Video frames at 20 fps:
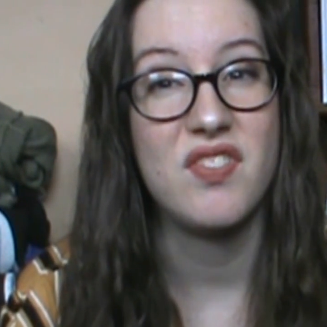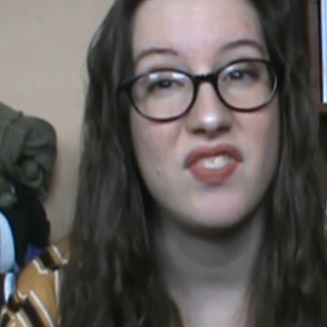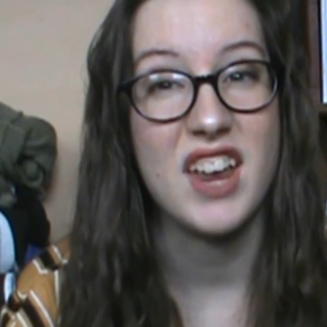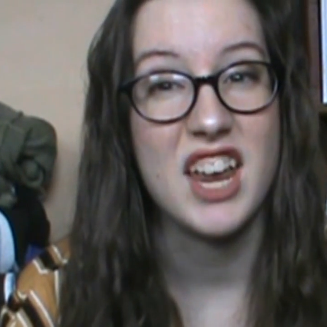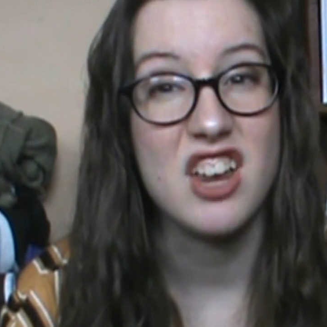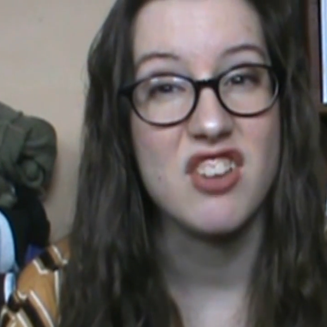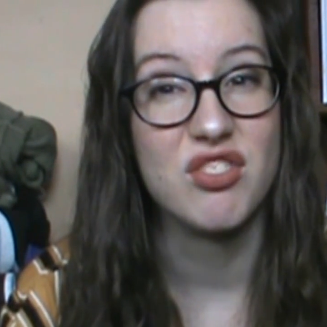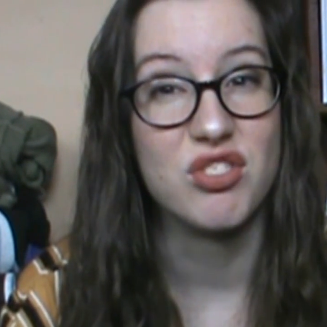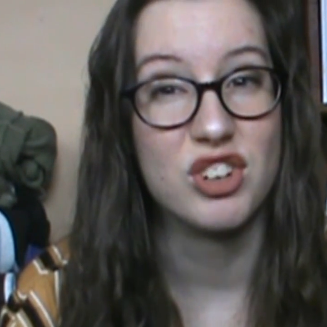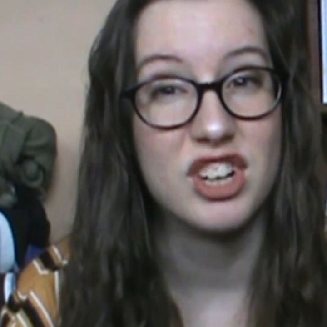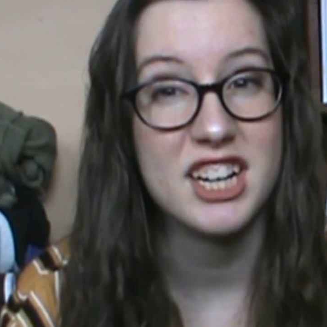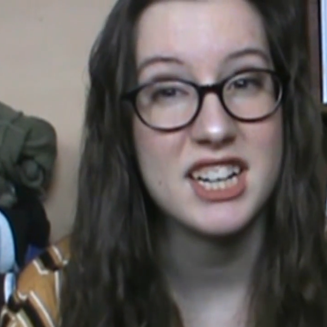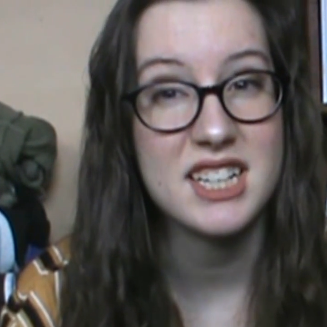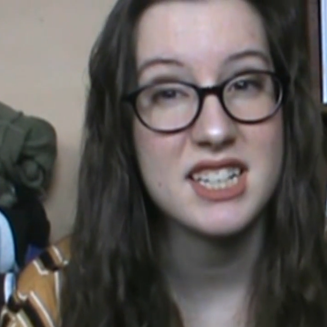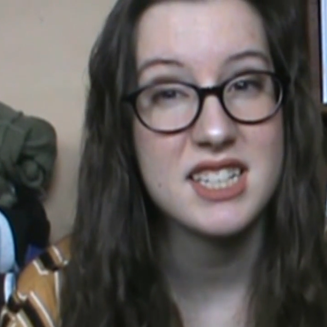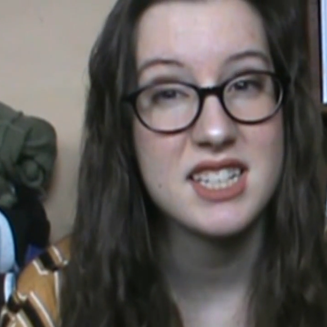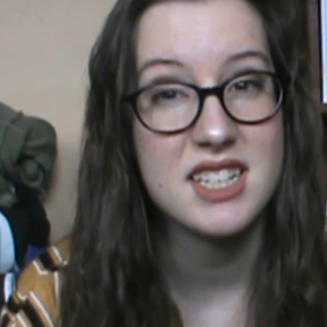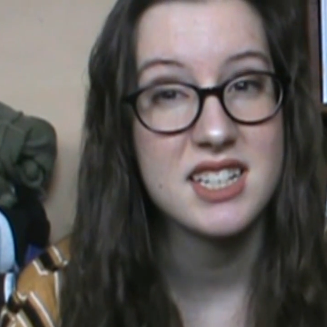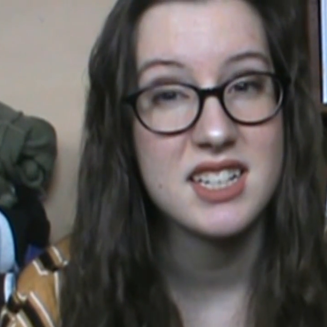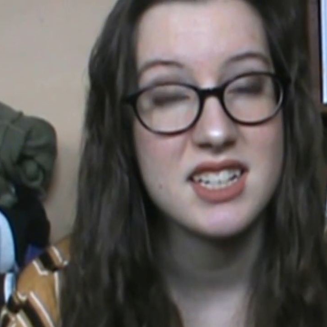
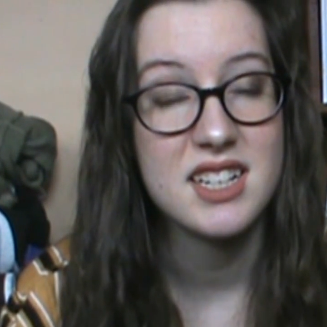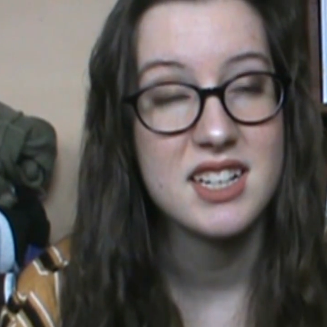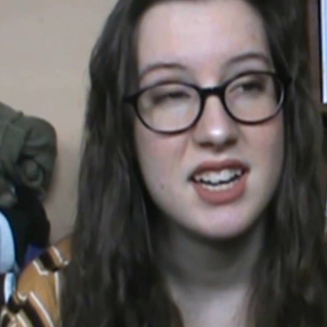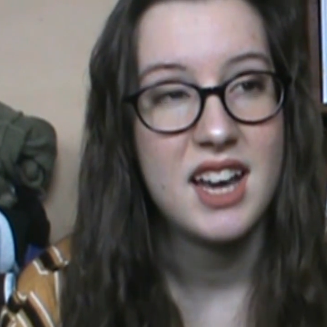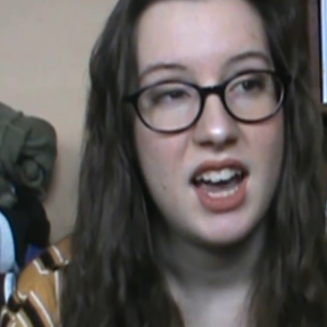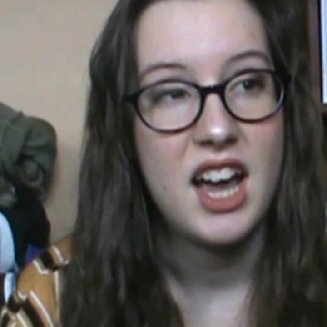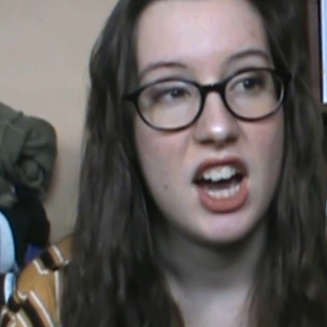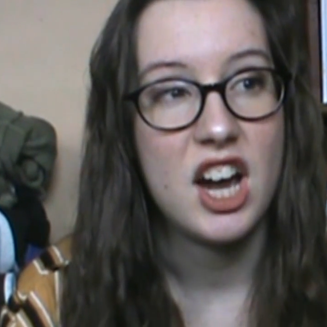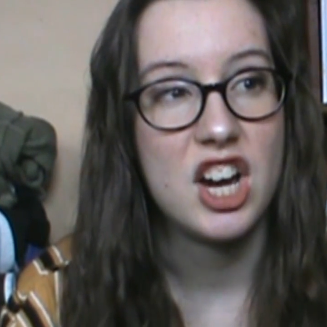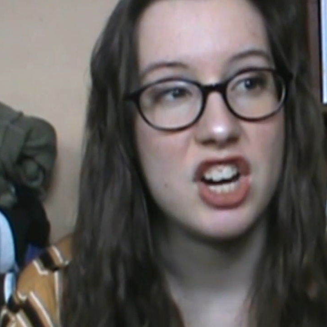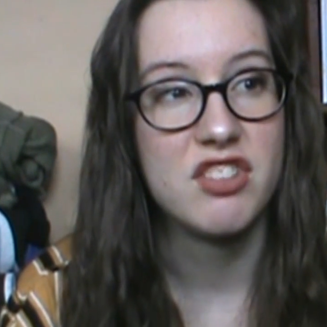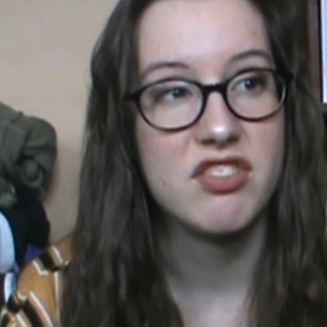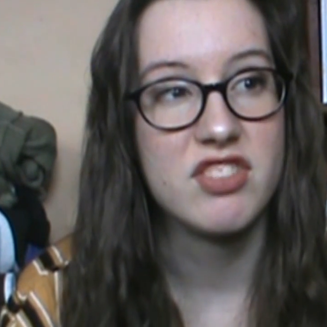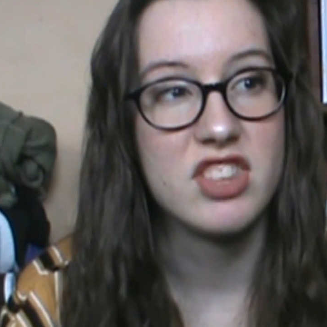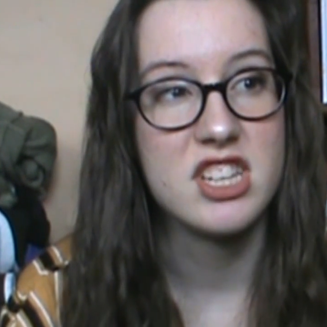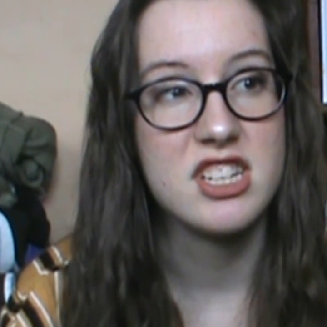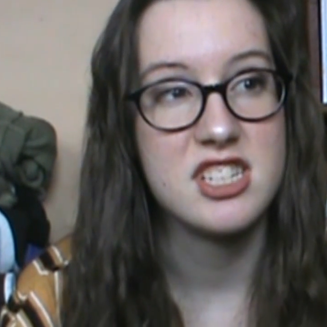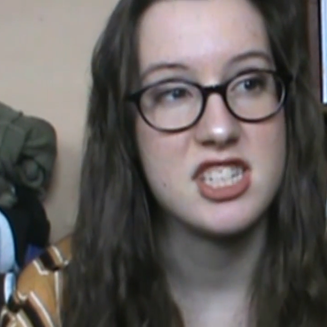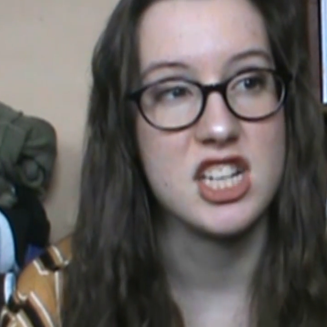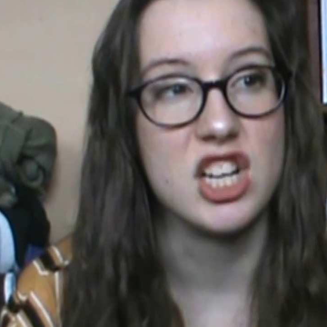favorite
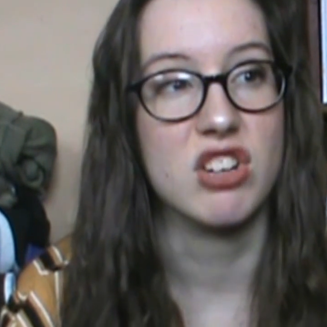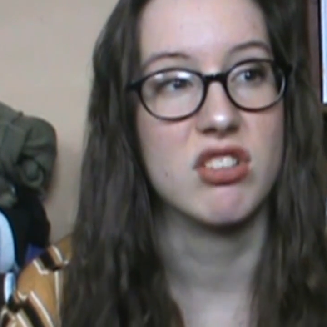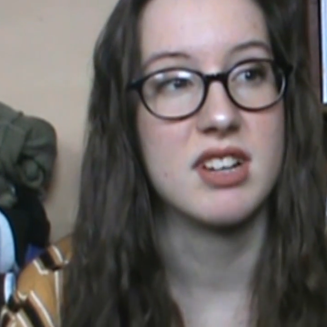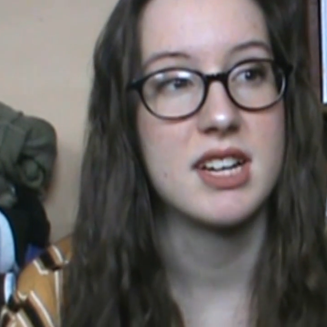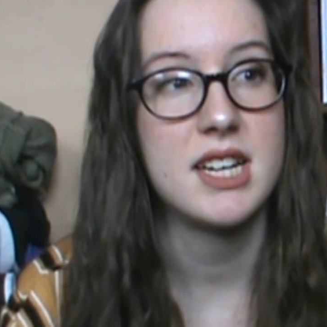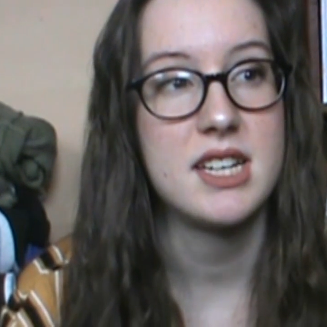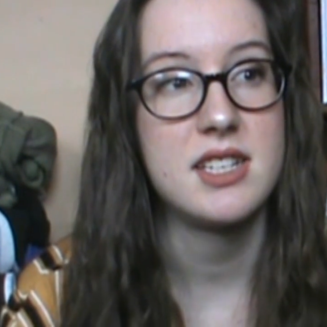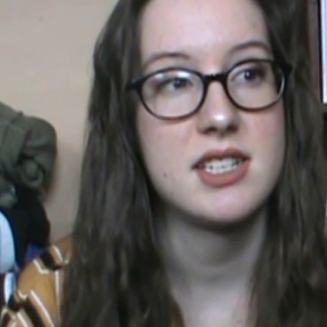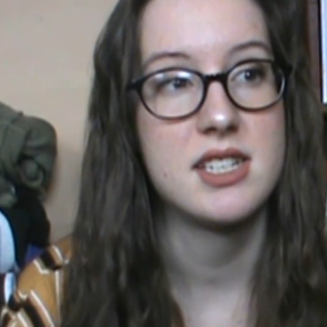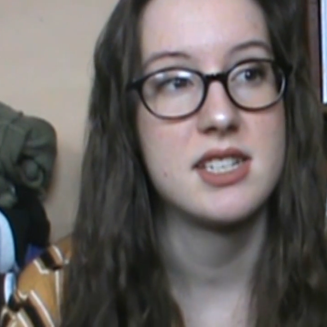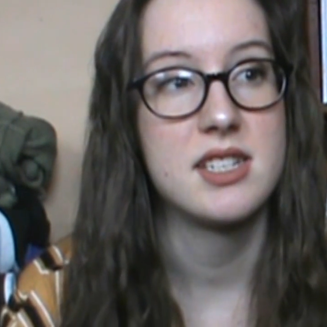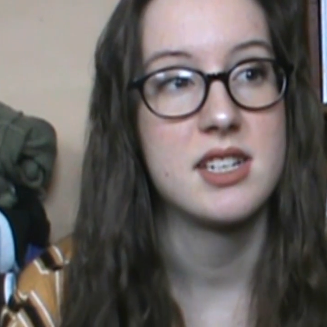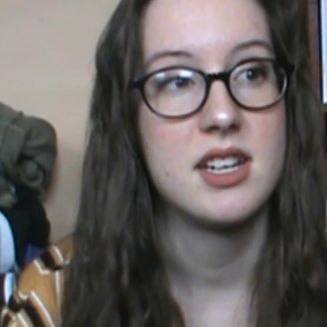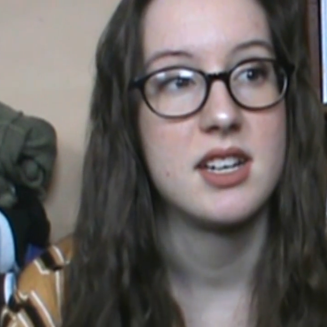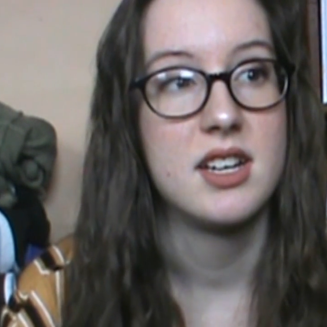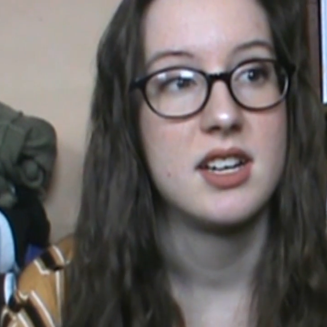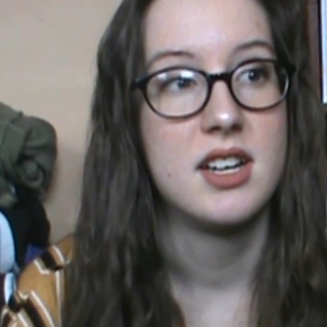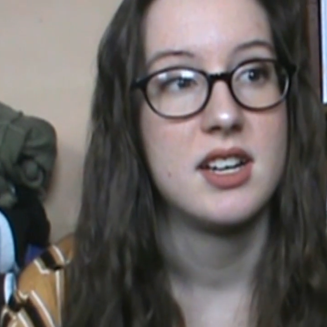of the series.